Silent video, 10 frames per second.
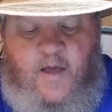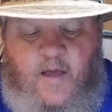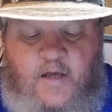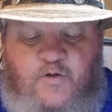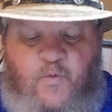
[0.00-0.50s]

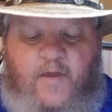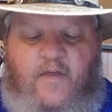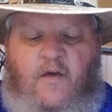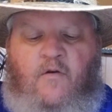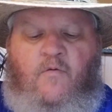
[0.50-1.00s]
is
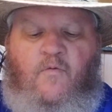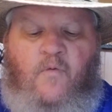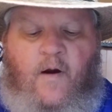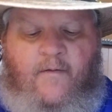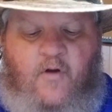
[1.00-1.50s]
with you
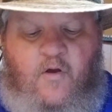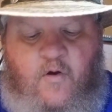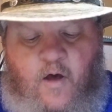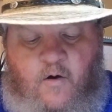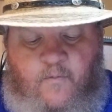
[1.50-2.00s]
wherever you
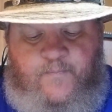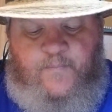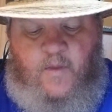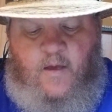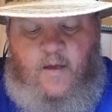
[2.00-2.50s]
go.
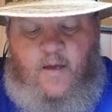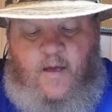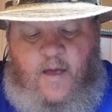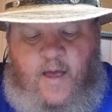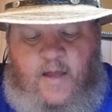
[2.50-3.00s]

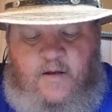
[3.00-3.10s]
And